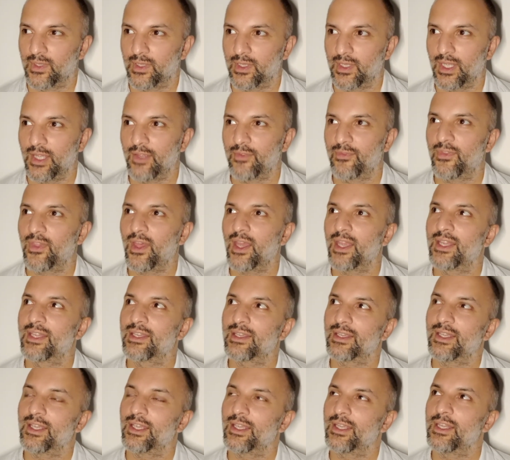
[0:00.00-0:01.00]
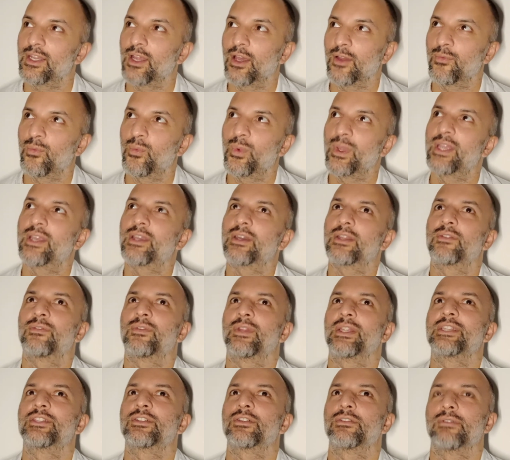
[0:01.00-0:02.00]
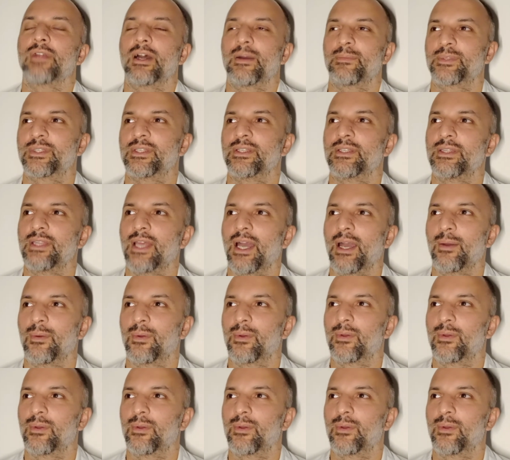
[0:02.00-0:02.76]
If they did, you know, if we could have interrupted that